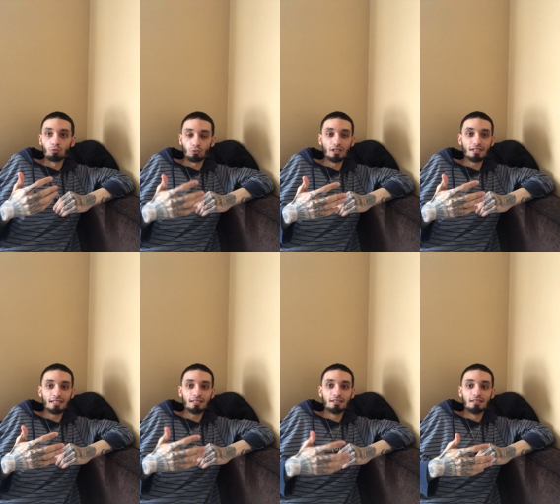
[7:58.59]

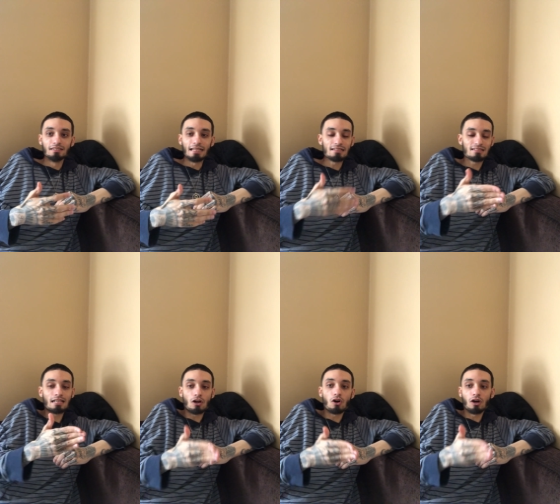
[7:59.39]
really that's
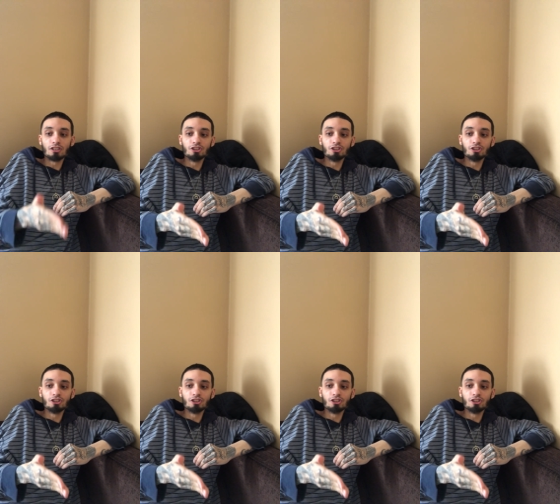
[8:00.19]
not on